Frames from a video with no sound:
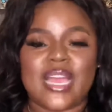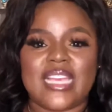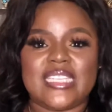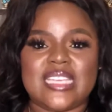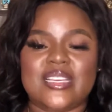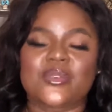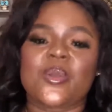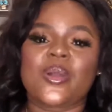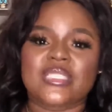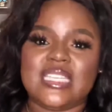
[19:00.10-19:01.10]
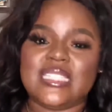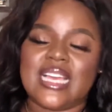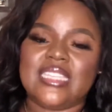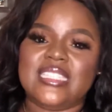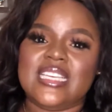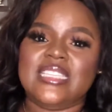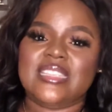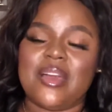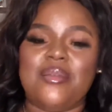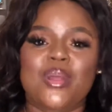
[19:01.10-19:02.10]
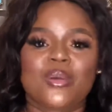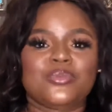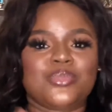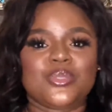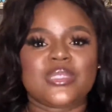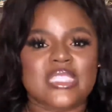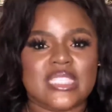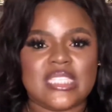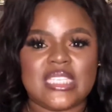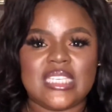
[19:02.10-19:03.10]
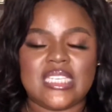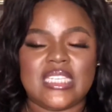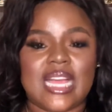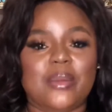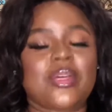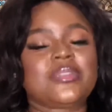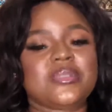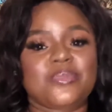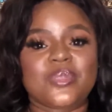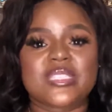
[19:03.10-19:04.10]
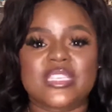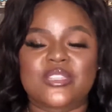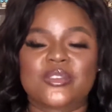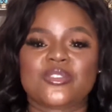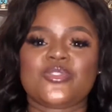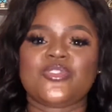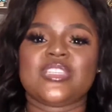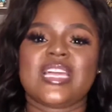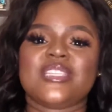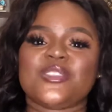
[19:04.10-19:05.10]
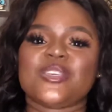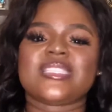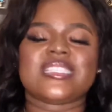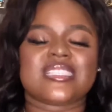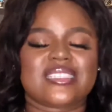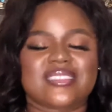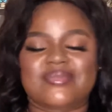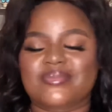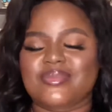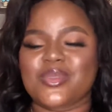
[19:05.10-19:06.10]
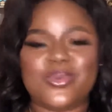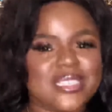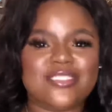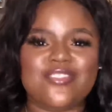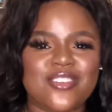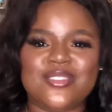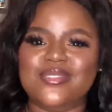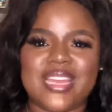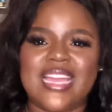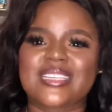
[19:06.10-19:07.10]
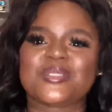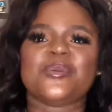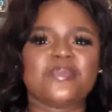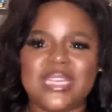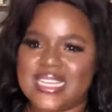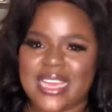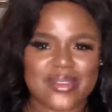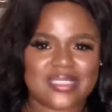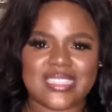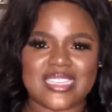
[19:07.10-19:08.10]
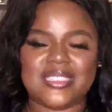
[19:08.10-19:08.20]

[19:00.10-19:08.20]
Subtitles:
ideas or content ideas around beauty, around the beauty industry, that is just waiting for you, like so many out there.